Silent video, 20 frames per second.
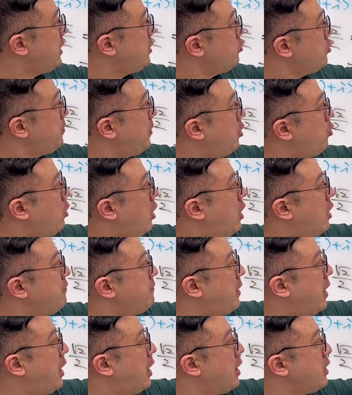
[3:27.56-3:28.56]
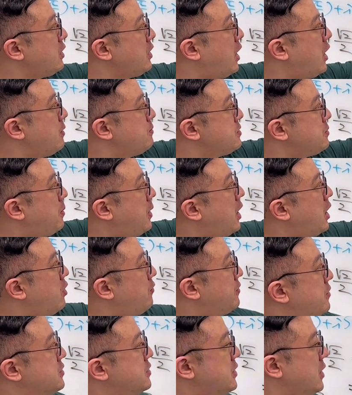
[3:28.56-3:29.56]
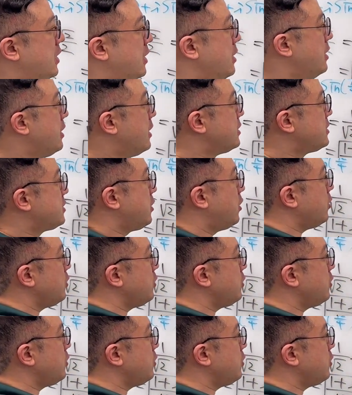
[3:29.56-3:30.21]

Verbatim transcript: to the power of i times pi over. So